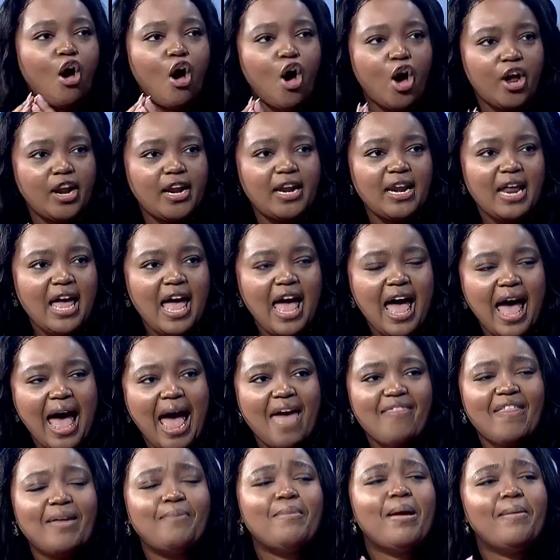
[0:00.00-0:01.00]
on,
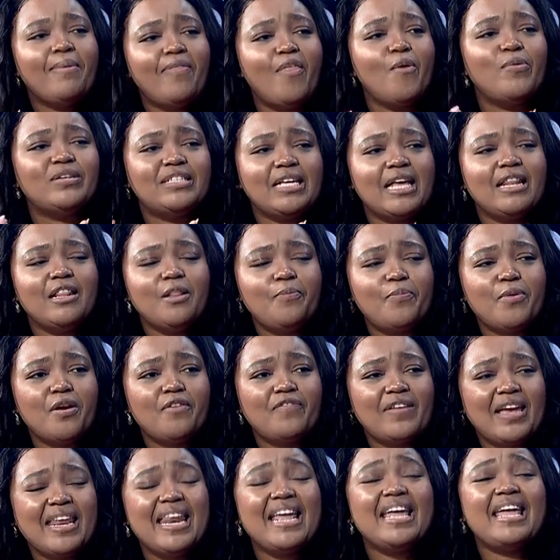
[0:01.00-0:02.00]
and that maybe there was a little bit
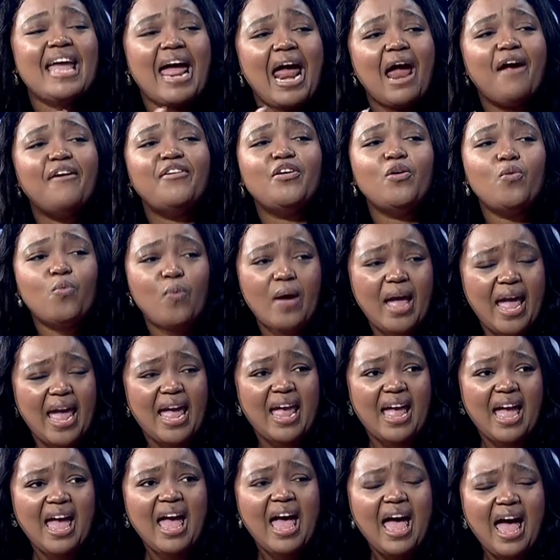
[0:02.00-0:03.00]
of getting carried
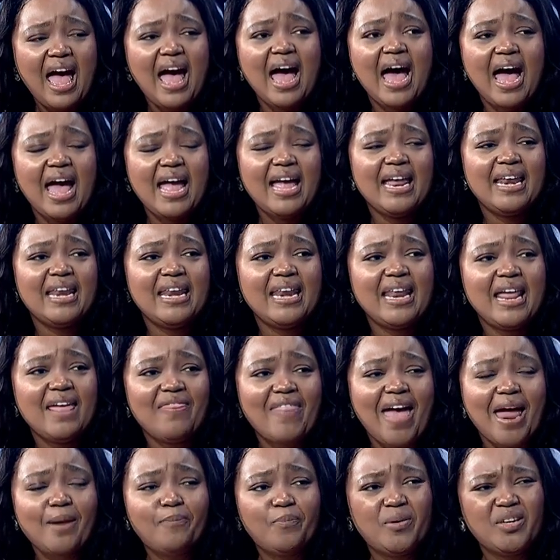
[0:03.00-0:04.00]
away in
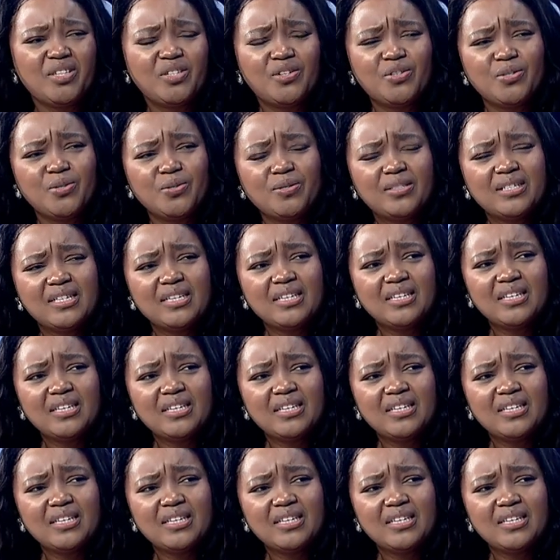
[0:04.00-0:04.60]
that pursuit?